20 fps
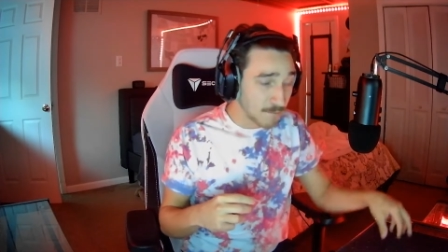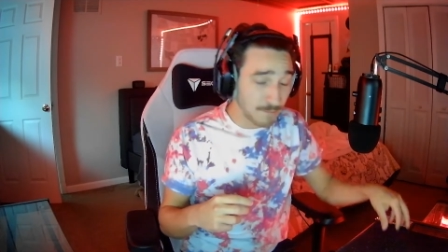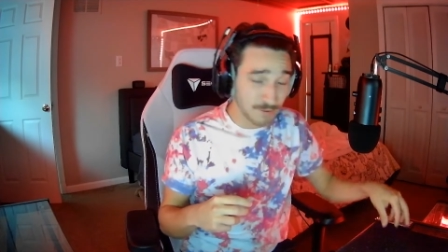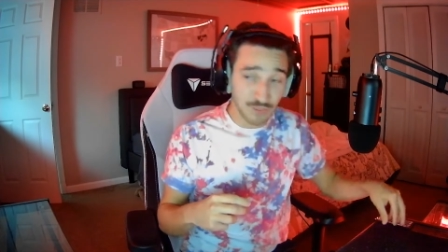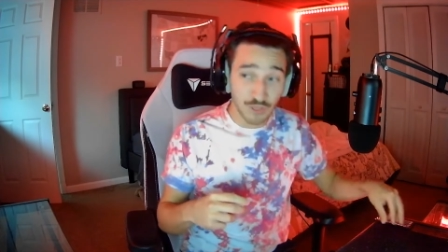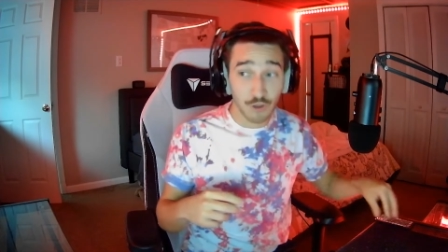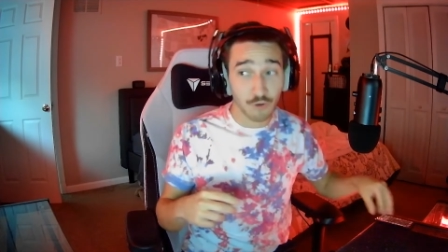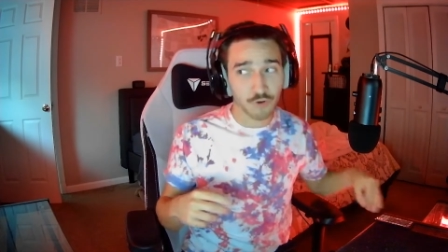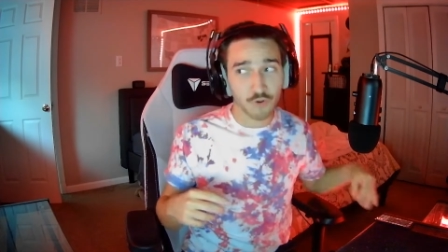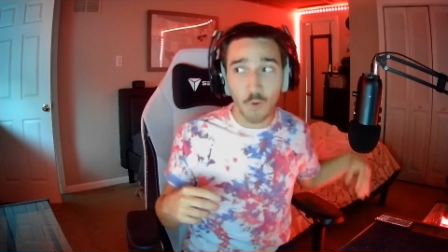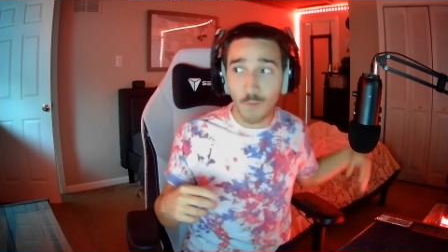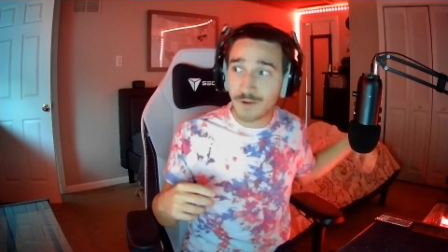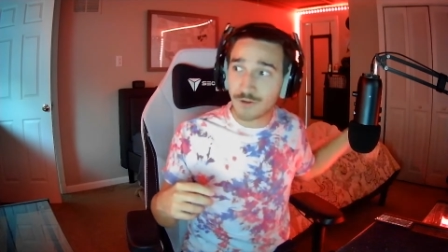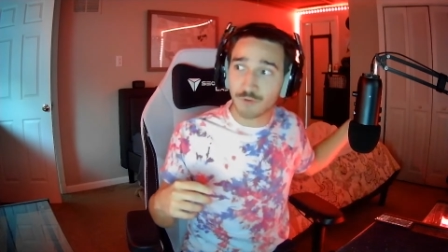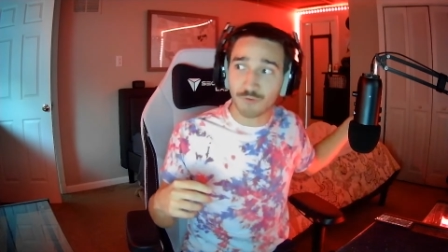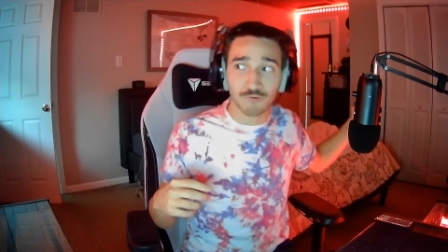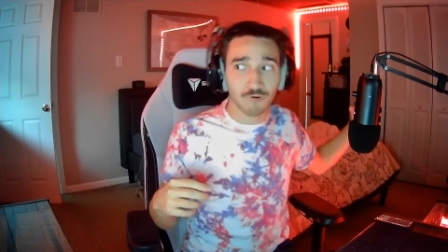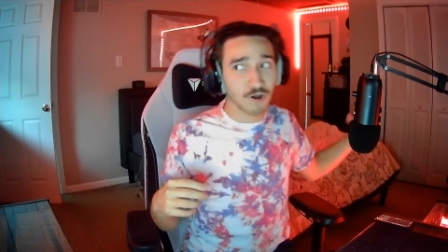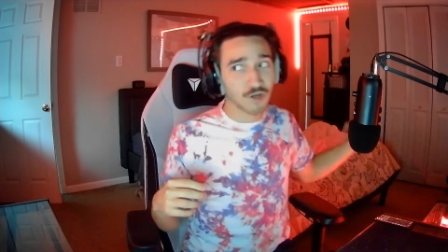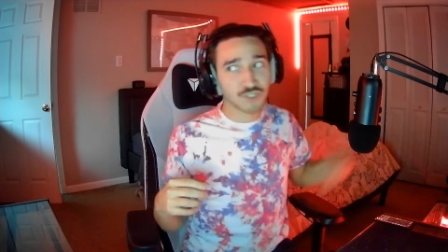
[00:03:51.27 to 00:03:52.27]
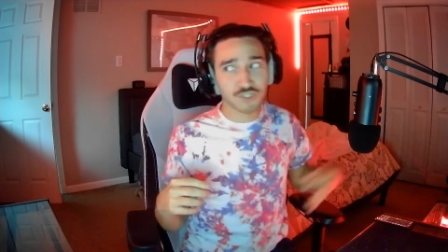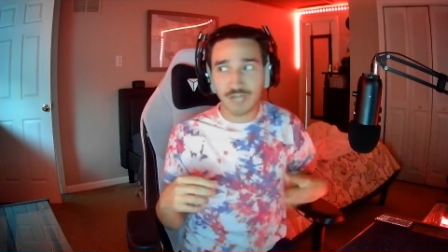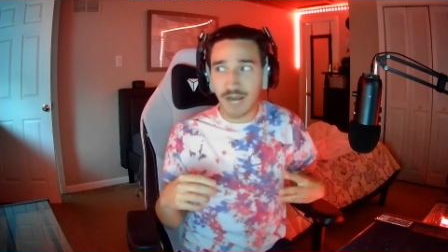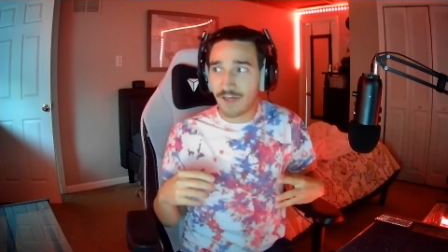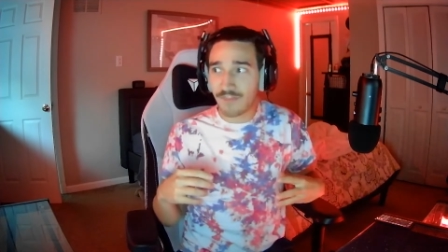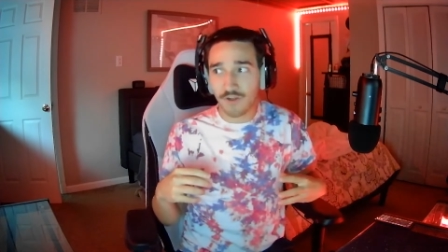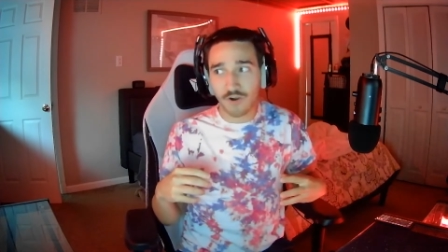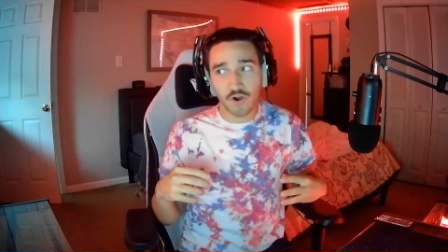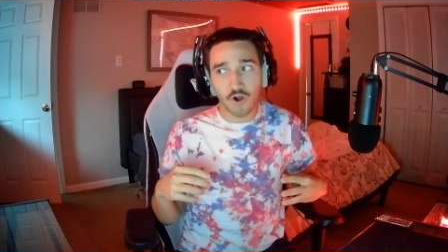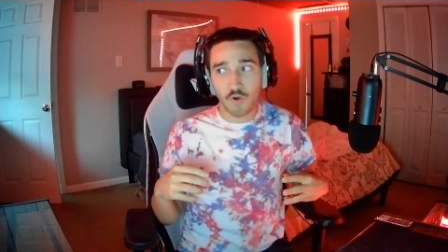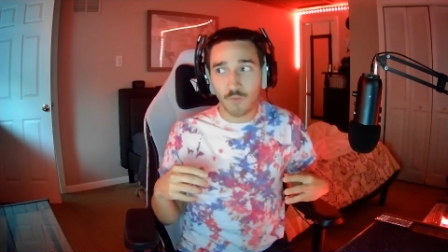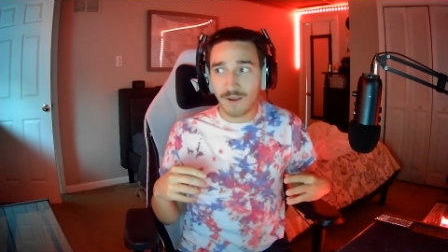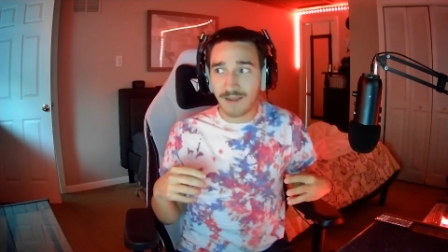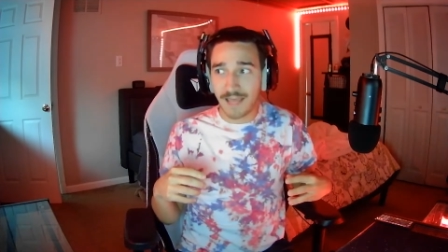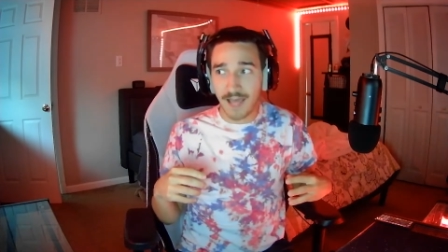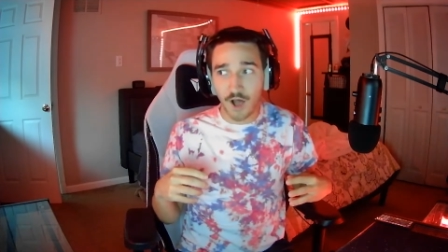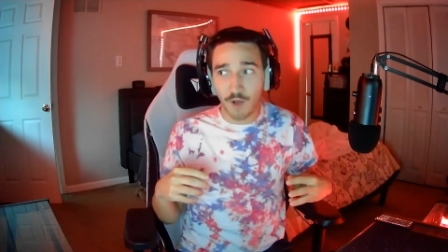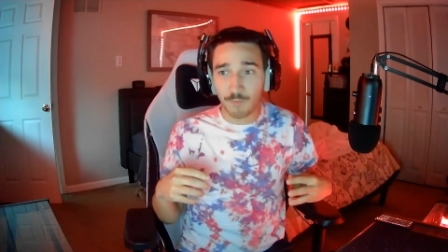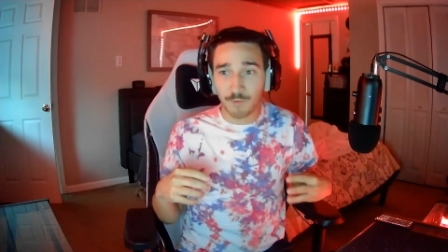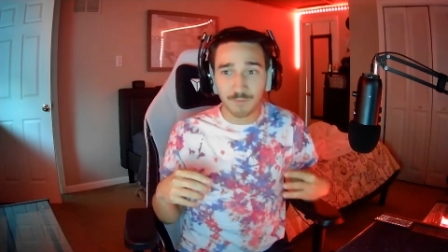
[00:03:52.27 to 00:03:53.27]
but they are going to rush down the hallway to
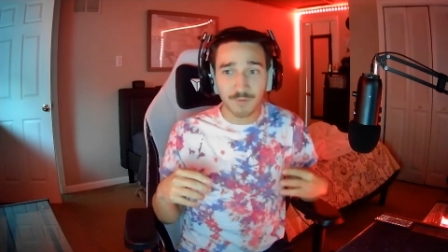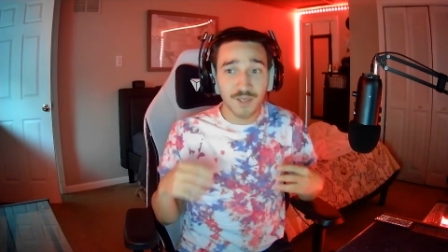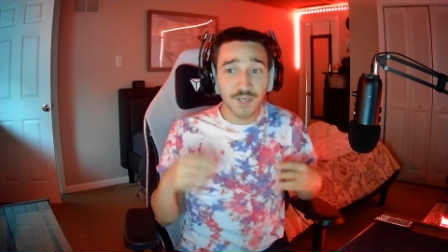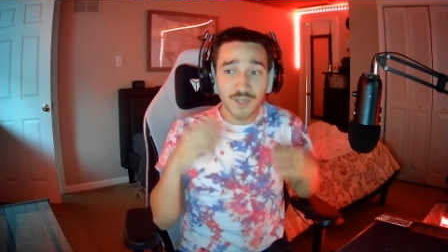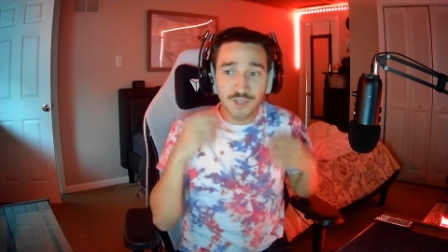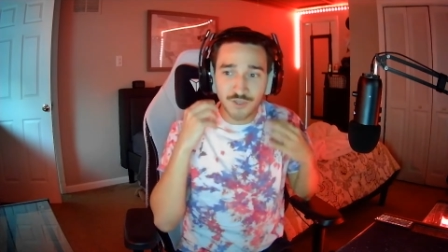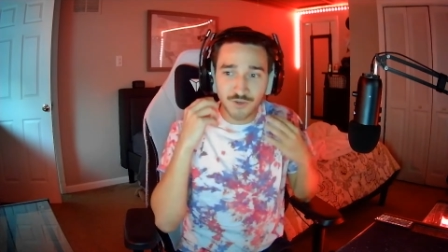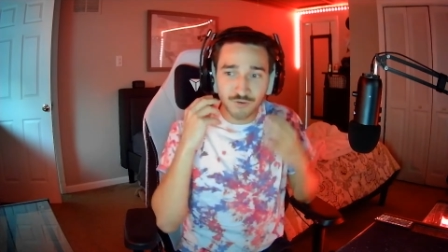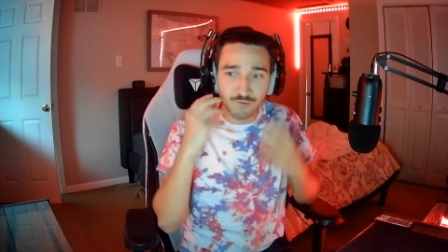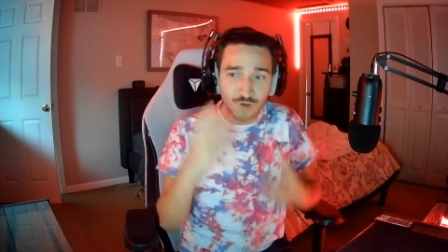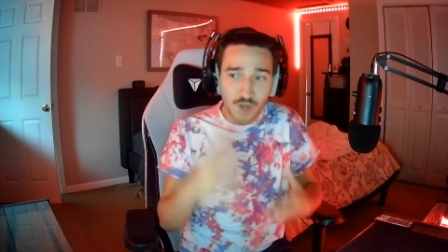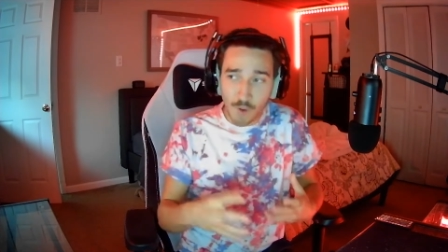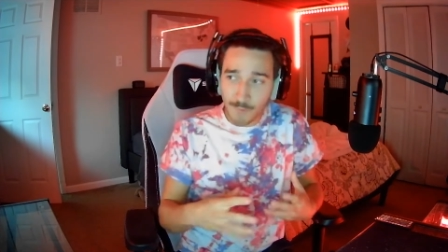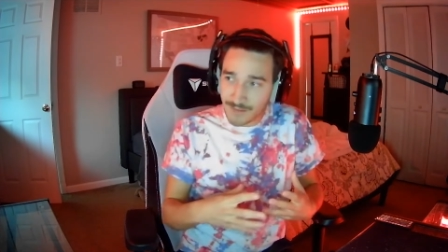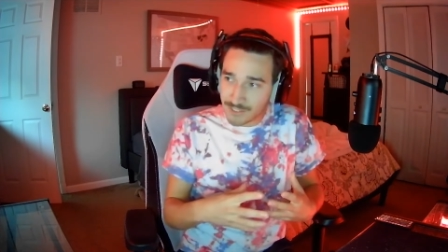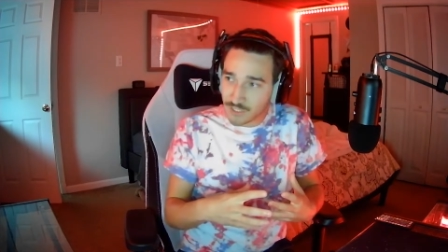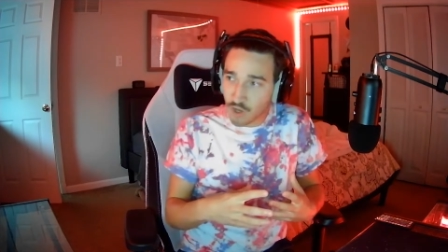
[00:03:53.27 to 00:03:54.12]
help him. You know he's